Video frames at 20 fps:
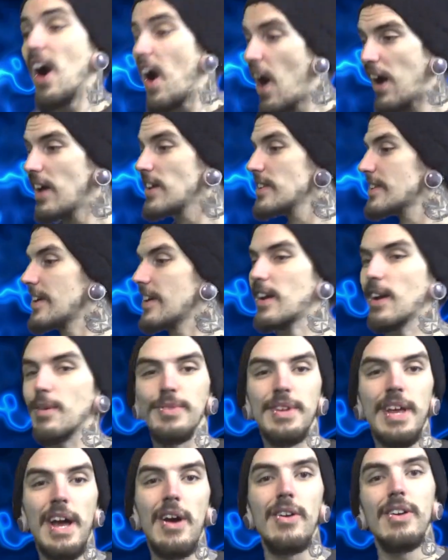Asuka
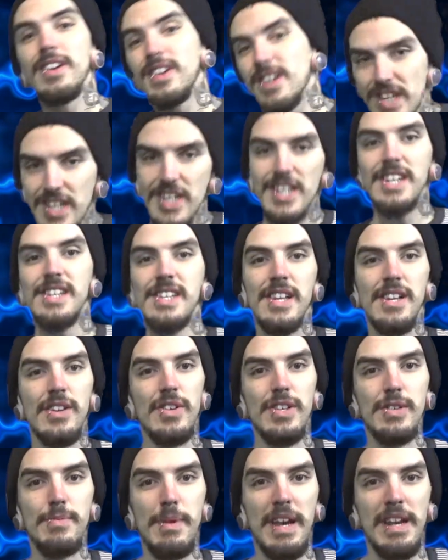comes out, cause she's the new
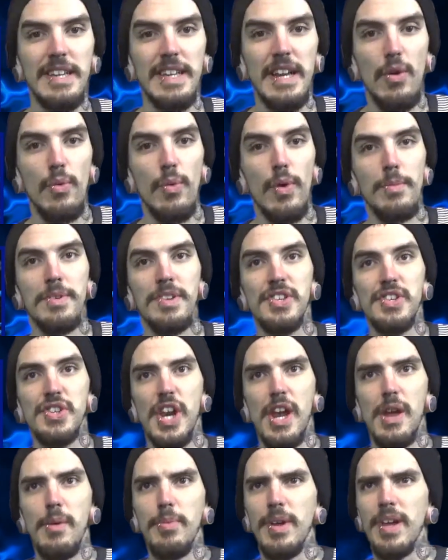Smackdown Women's
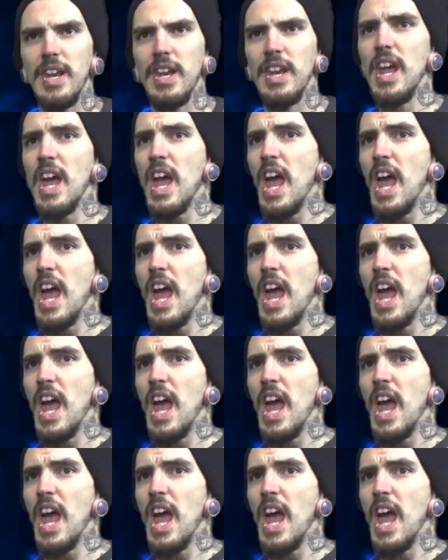Champion,